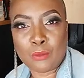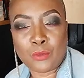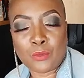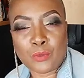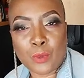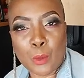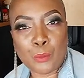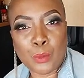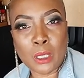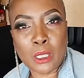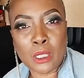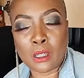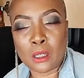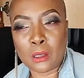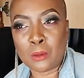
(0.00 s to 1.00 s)
from
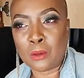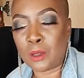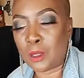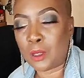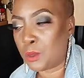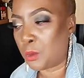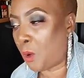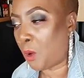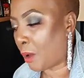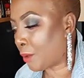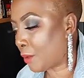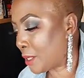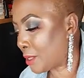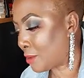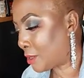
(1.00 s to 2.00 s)
being in in the water
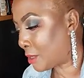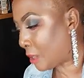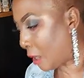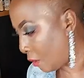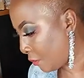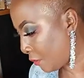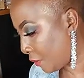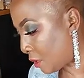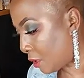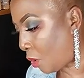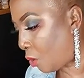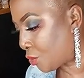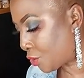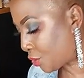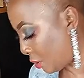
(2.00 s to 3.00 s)
itself in the
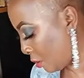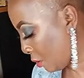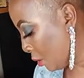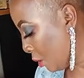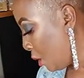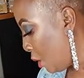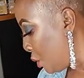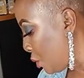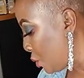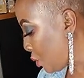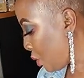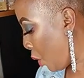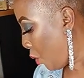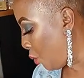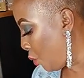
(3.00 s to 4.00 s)
ocean
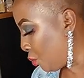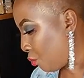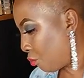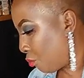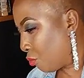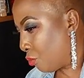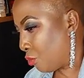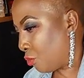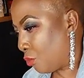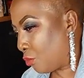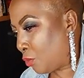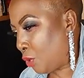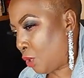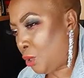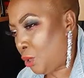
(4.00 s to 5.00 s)
so
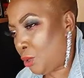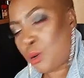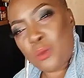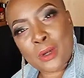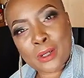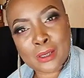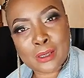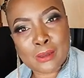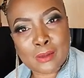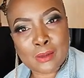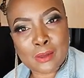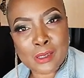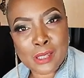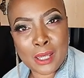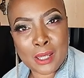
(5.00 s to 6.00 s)
you don't want to
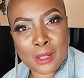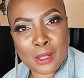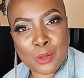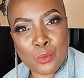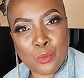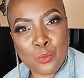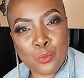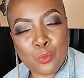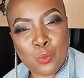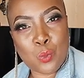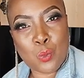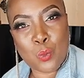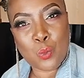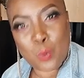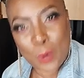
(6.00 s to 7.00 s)
take
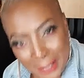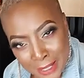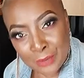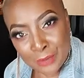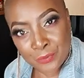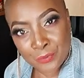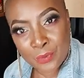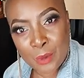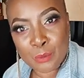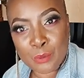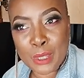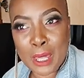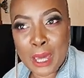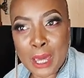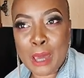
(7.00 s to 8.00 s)
away from
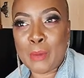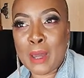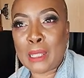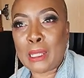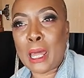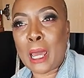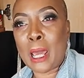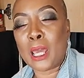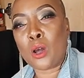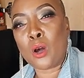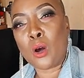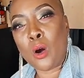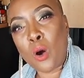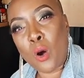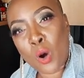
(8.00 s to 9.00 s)
that by like
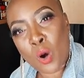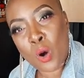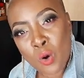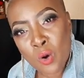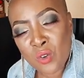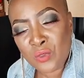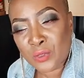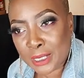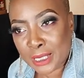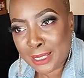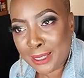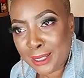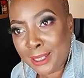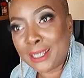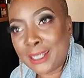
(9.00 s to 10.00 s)

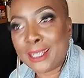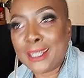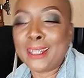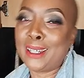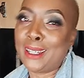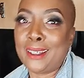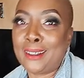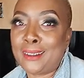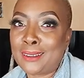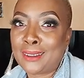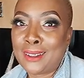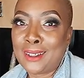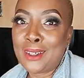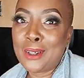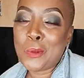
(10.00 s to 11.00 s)
overkilling it
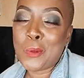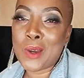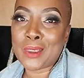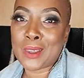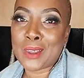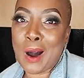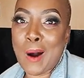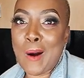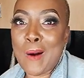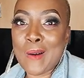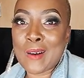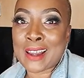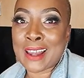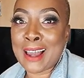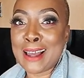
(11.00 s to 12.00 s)
with all
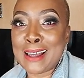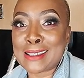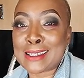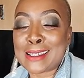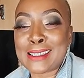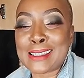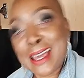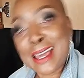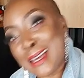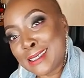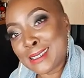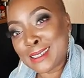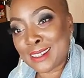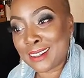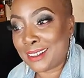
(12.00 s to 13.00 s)
kinds of
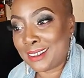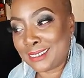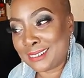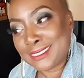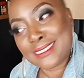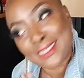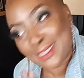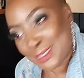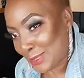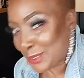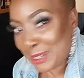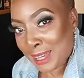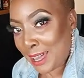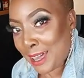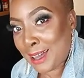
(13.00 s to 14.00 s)
seasonings
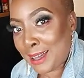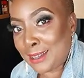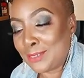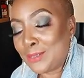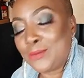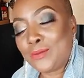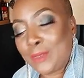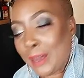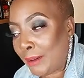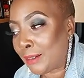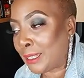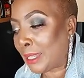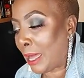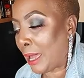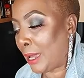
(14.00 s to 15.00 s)
okay very
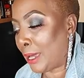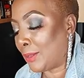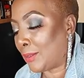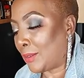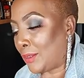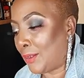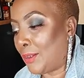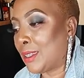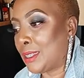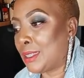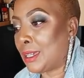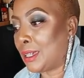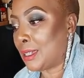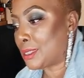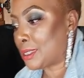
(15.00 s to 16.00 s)
light on
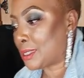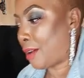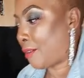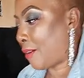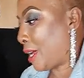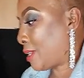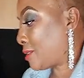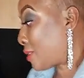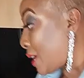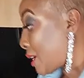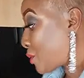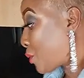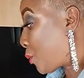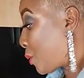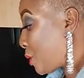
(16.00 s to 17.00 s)
this all right so that's
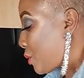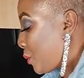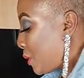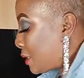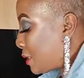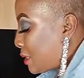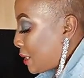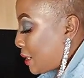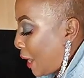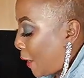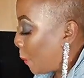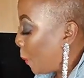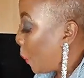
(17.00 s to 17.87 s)
what we're doing tonight